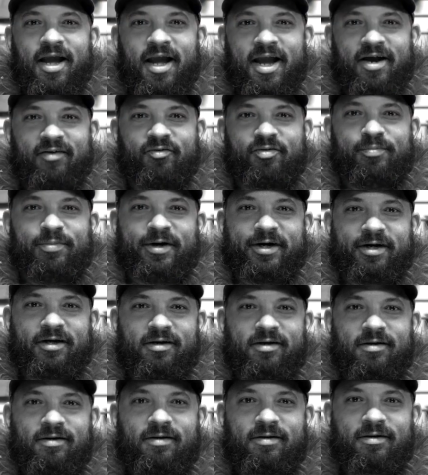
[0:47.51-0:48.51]
Hey everybody,
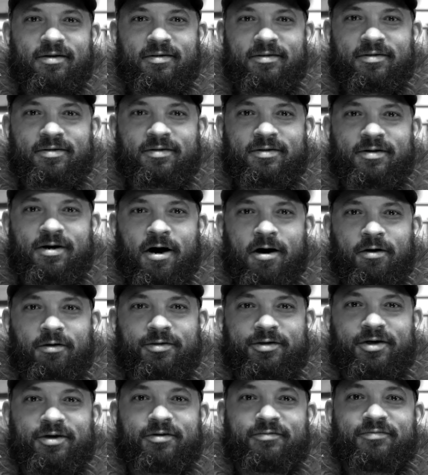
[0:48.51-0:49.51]
Carl
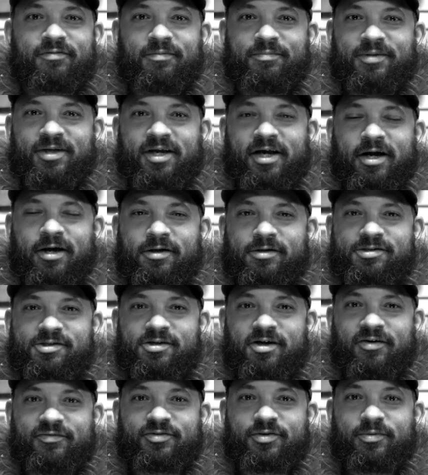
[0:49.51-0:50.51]
here from the
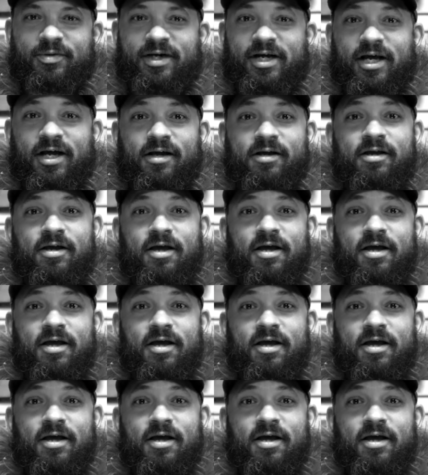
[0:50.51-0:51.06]
Airsoft Arena.